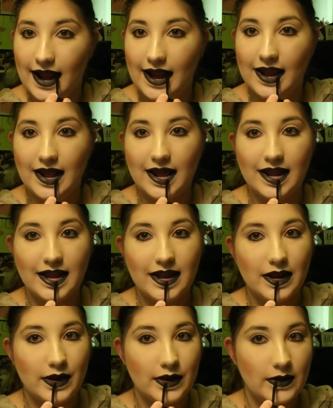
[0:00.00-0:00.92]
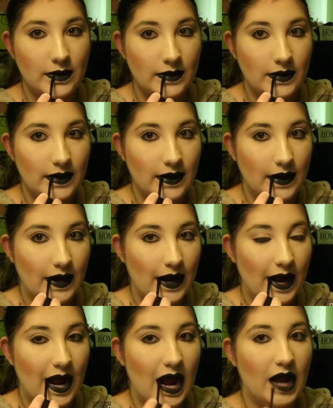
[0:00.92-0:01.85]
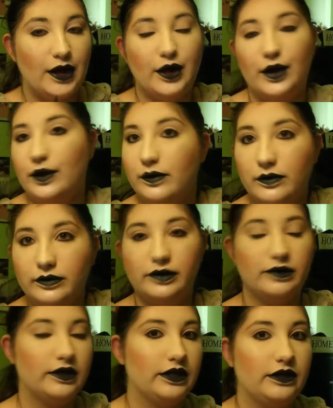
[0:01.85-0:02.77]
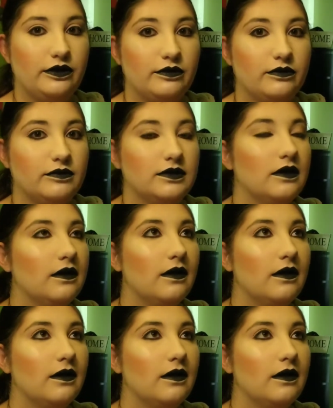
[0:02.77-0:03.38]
you can use a nude, you can use,